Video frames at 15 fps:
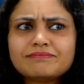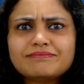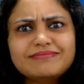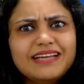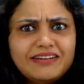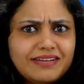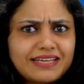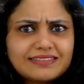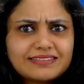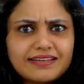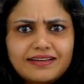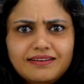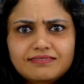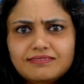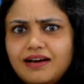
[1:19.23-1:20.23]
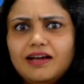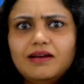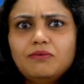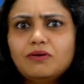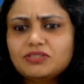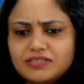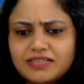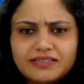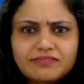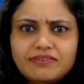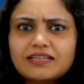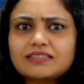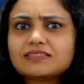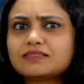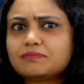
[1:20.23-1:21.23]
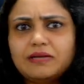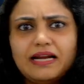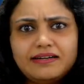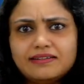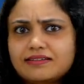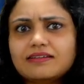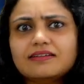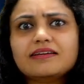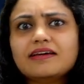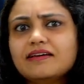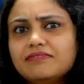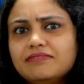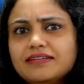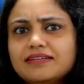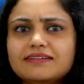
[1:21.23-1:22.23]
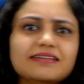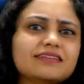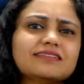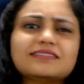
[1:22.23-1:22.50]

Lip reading: Netflix hai, I watch Netflix practically every day.